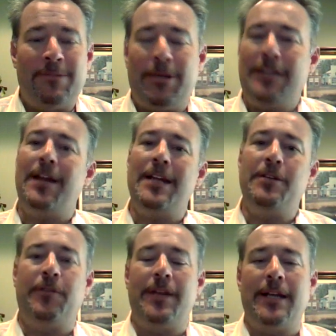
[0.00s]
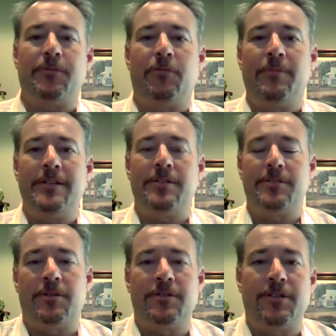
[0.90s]
What I thought I'd do for the next 4 minutes or
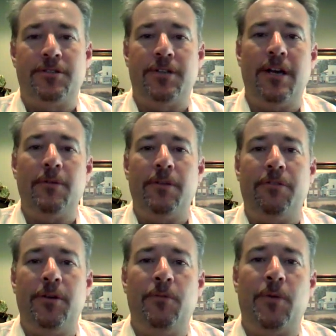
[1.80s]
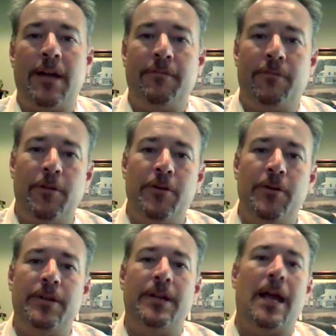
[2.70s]
so is just share with you what I've
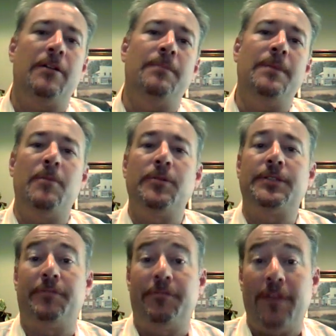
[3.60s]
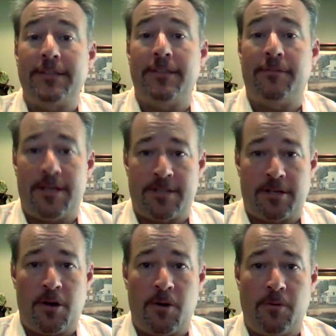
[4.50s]
learned and how to be most effective as
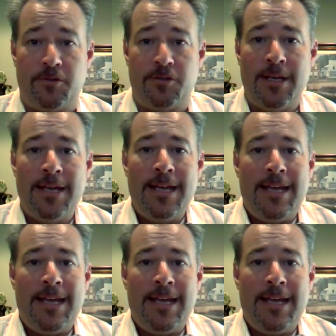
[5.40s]
a coach.